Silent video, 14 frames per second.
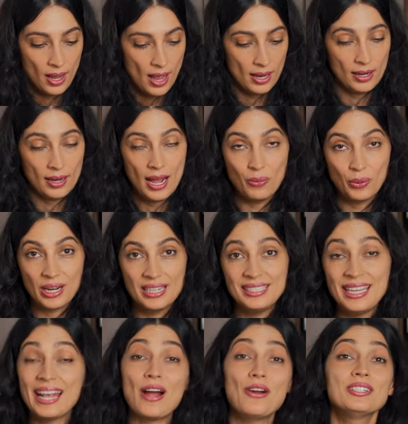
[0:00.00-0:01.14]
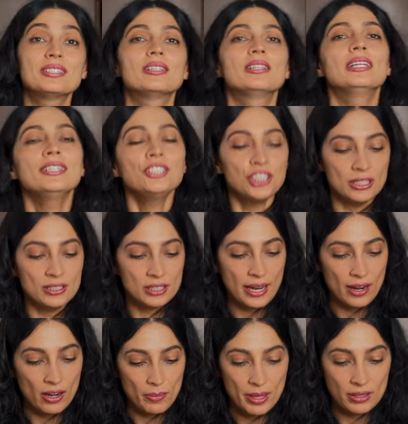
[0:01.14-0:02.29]
And now we're gonna take our delicious
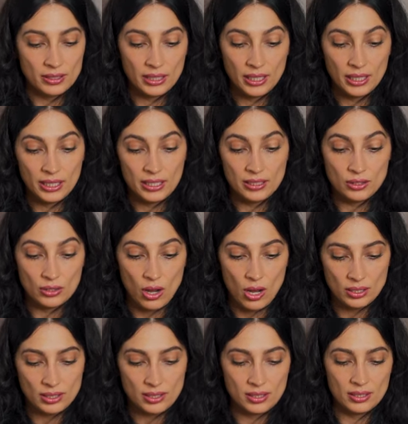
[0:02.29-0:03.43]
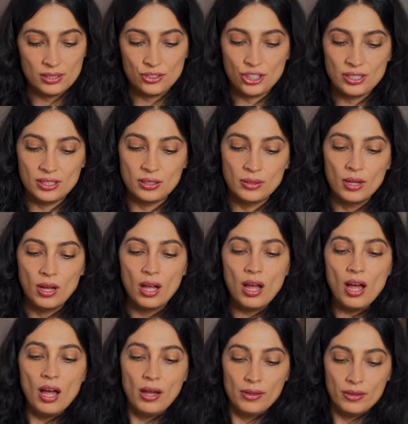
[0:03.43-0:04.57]
caramel tahini sauce. This is just,
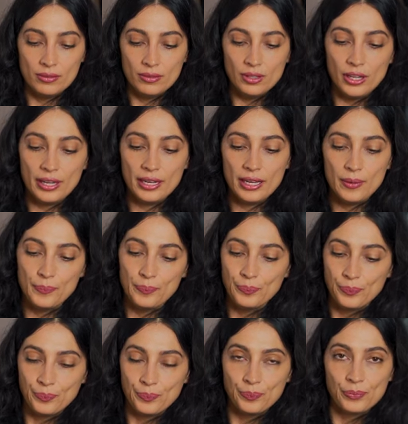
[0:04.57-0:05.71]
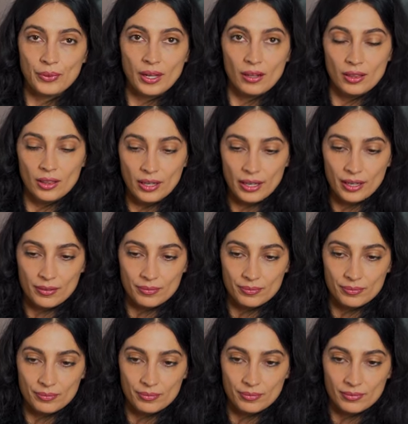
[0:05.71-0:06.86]
oh, look at it. Look,
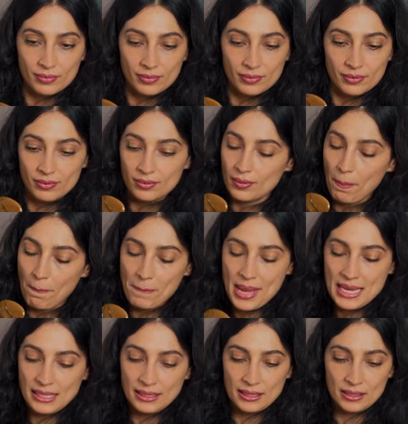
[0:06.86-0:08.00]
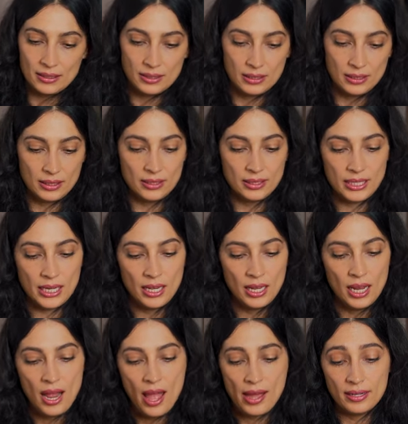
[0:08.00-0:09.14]
amazing consistency,
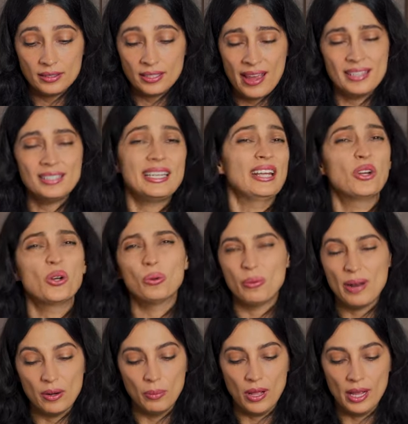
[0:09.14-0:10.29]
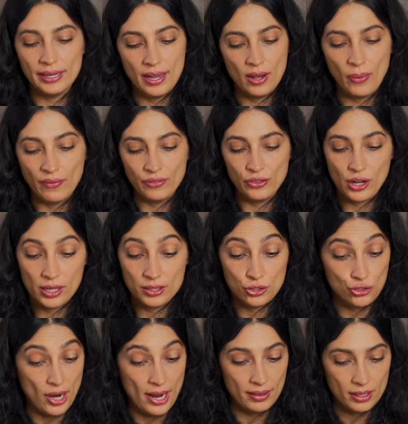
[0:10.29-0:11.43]
and it tastes incredible. I can't wait for you guys
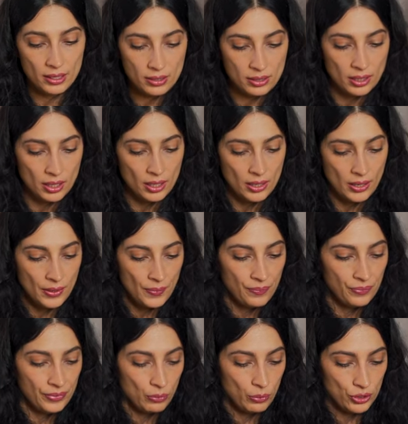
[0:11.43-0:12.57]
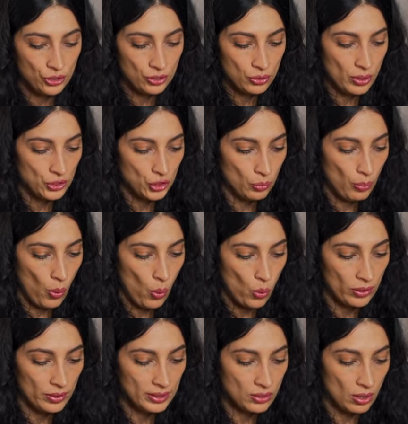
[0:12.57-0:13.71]
to try this. We're just going to
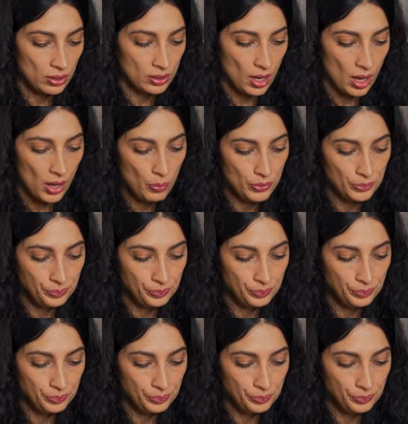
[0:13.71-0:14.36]
pour this on top.